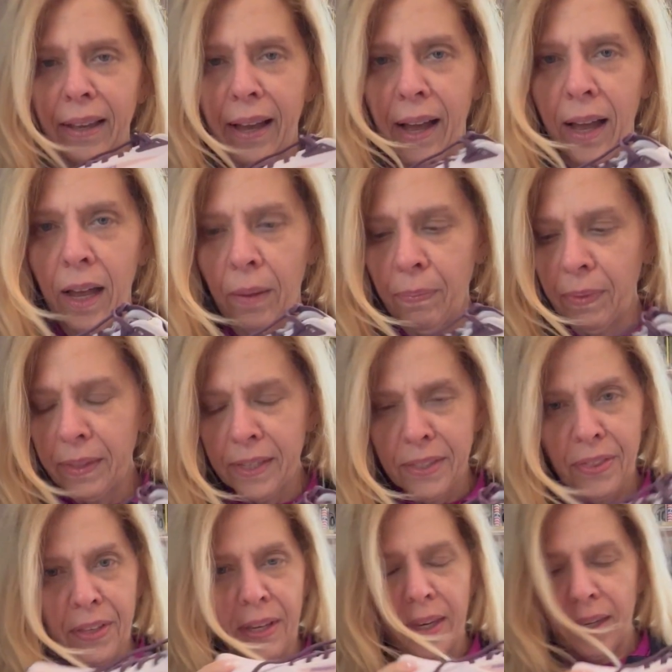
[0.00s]

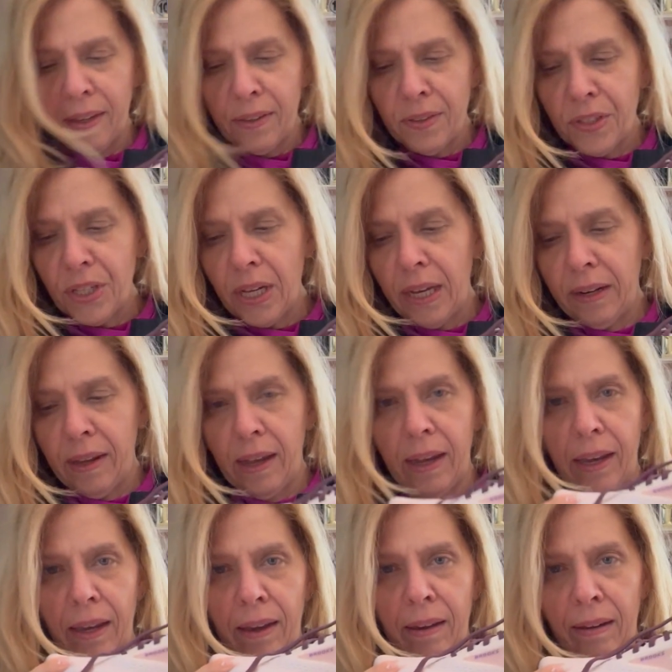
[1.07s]
The
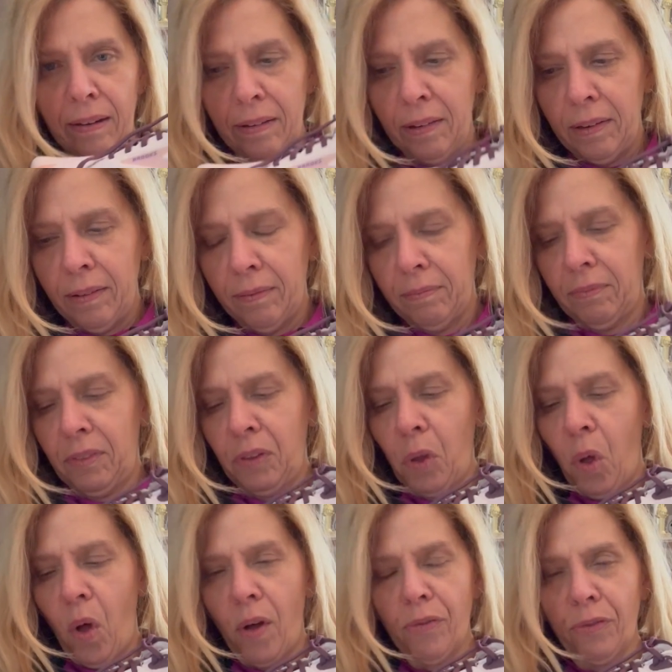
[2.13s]
DNA
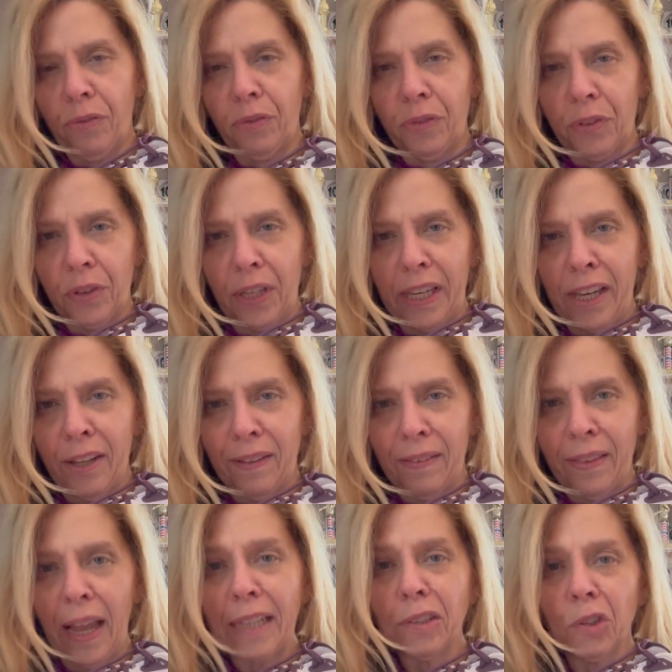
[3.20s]
Loft
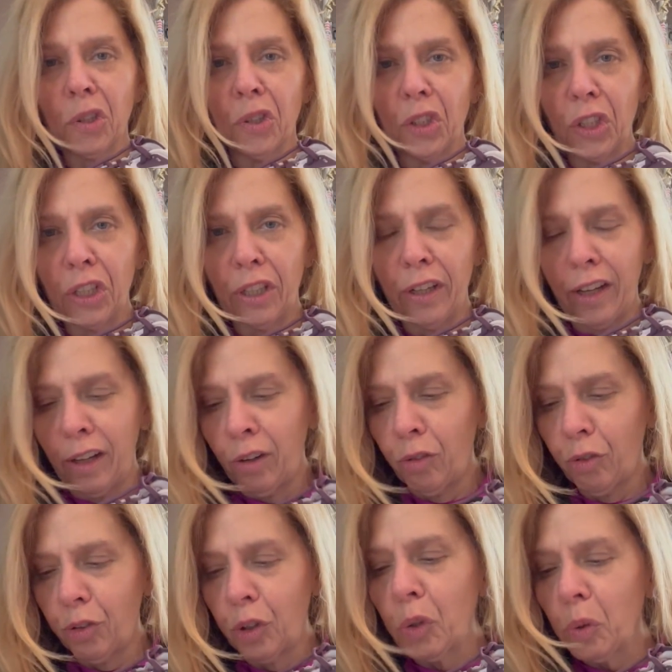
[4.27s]
nitrogen
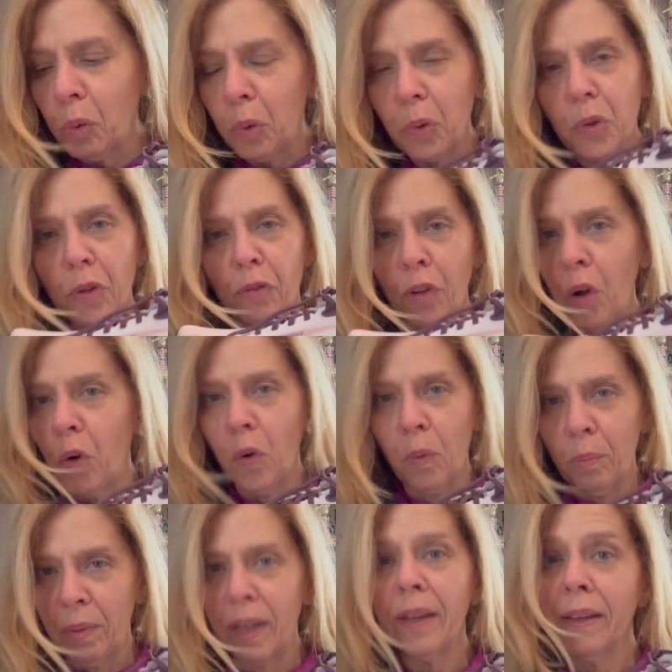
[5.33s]
infused
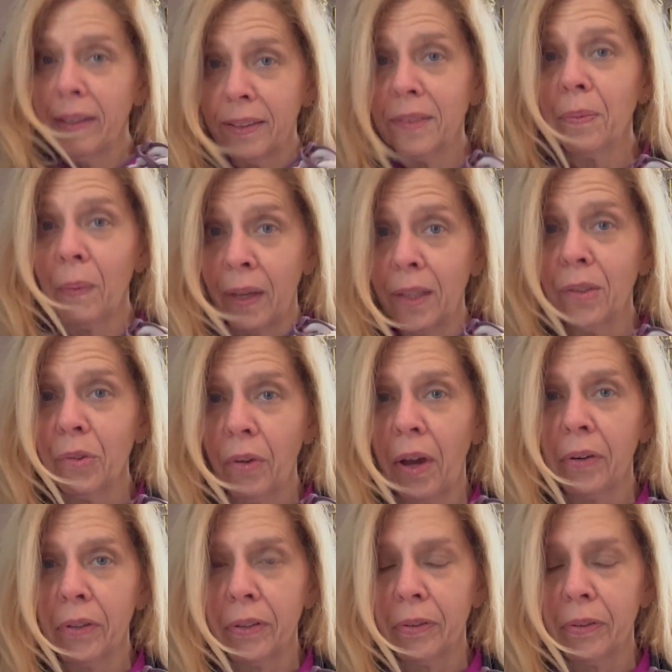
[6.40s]
foam is very